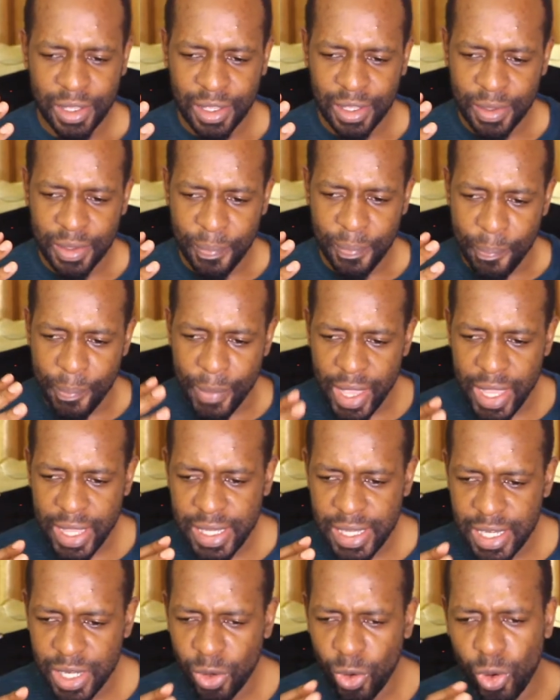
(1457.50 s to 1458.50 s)

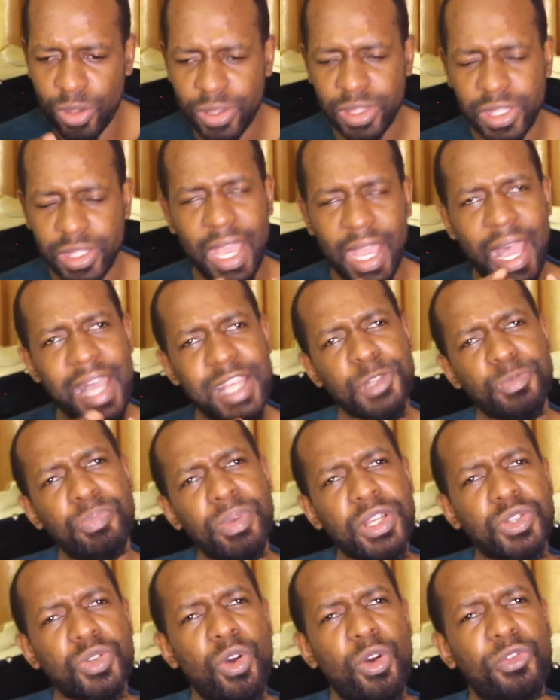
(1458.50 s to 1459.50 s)
mainly on the
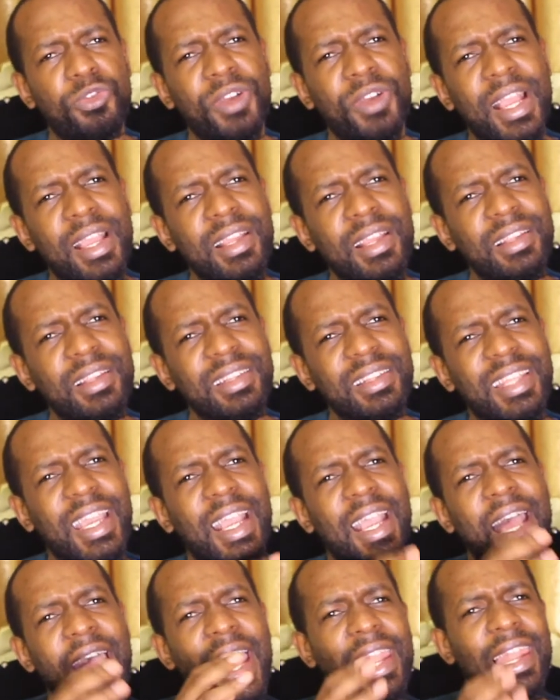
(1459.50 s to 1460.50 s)
aspect of the
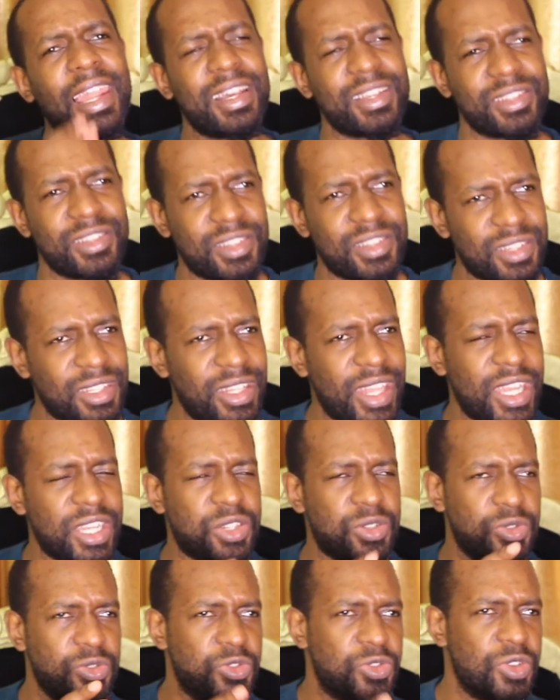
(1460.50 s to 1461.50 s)
colors
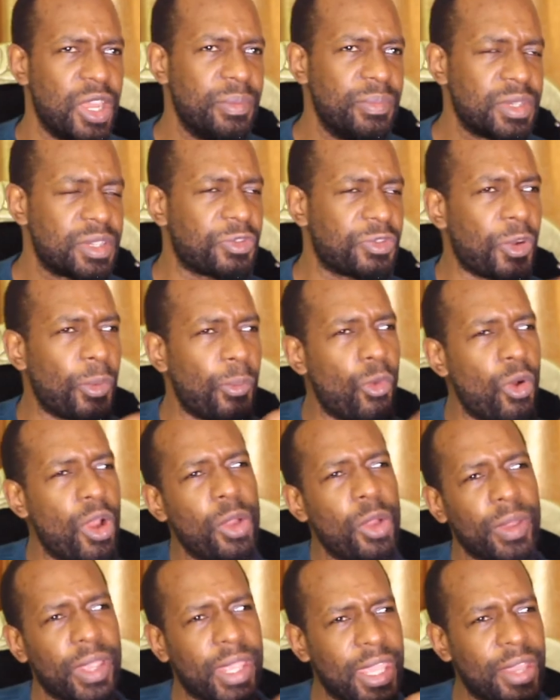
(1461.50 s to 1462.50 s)
that you dreamt from
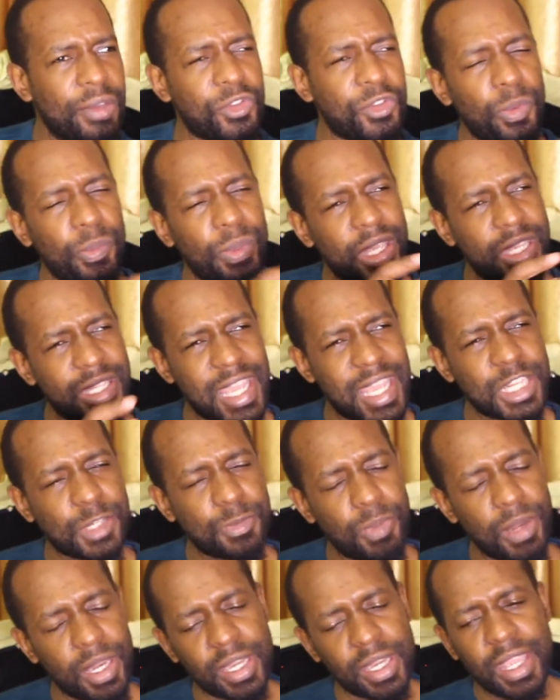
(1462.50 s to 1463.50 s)
where we came from as I
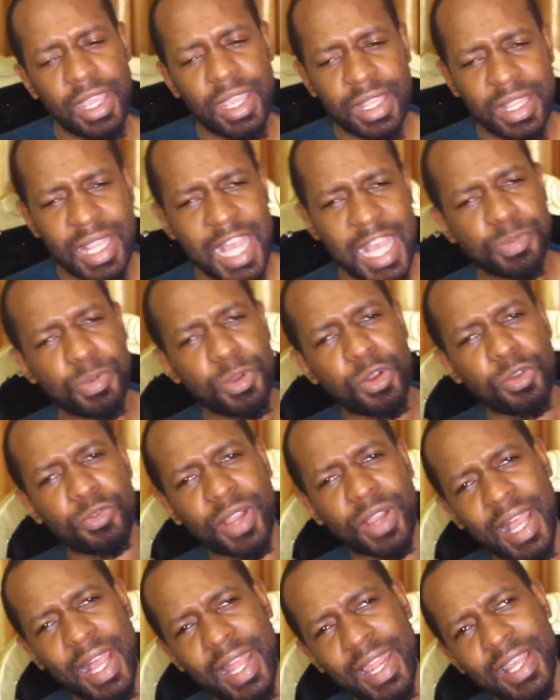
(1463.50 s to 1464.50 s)
explained, the aspect of
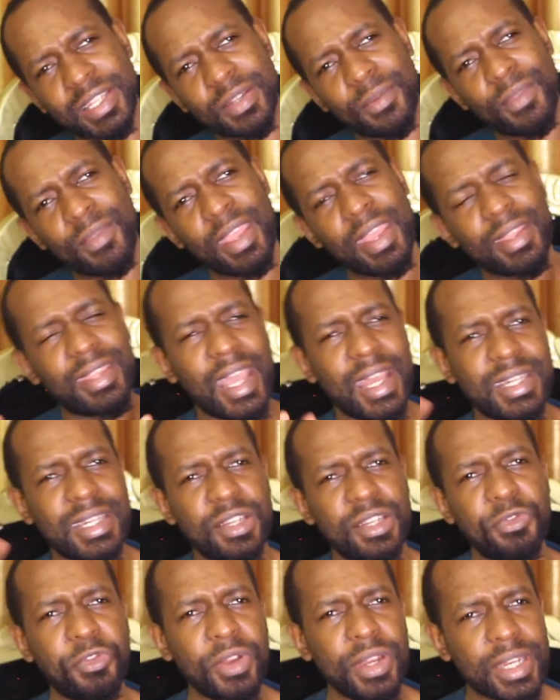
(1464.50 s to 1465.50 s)
colors. There are
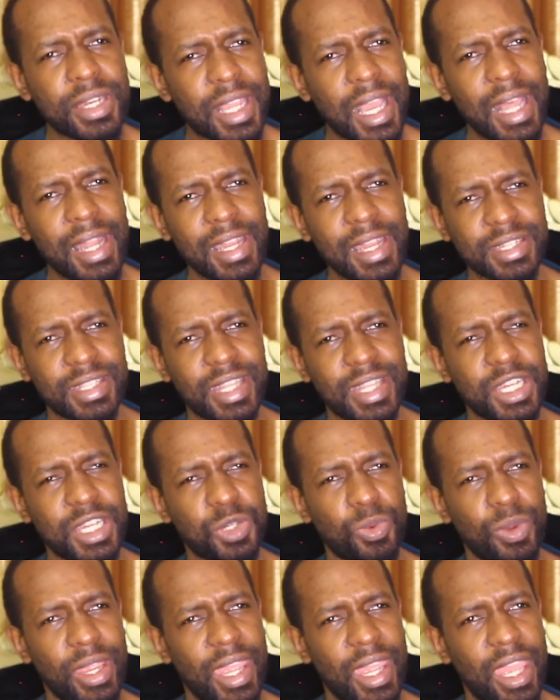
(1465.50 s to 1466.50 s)
different colors that
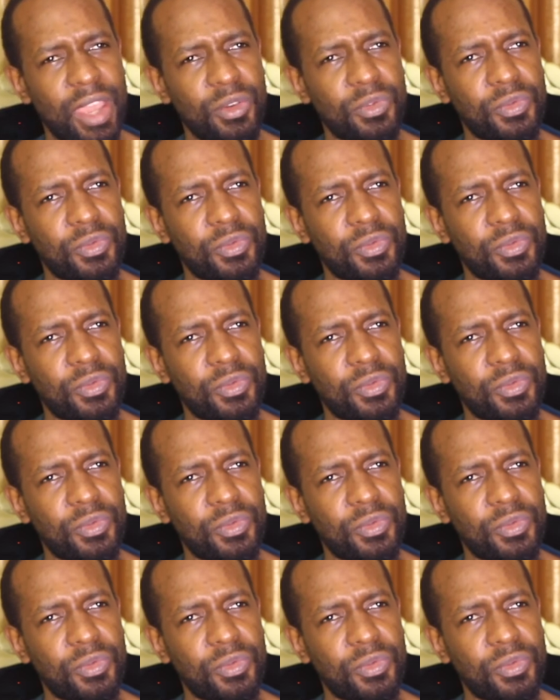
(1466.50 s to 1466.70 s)
we have.